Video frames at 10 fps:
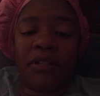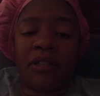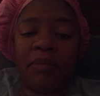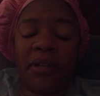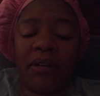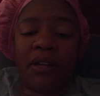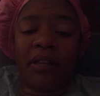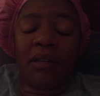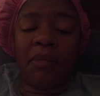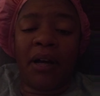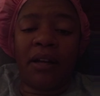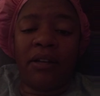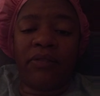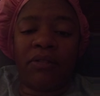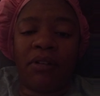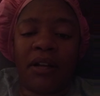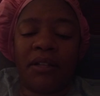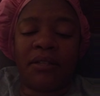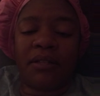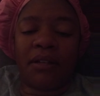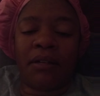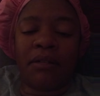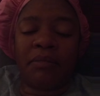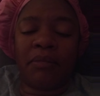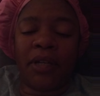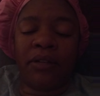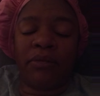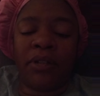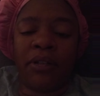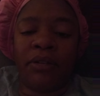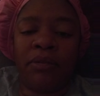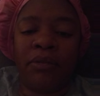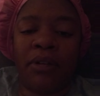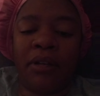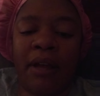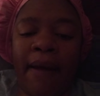the spirit and the body of Christ, being renewed.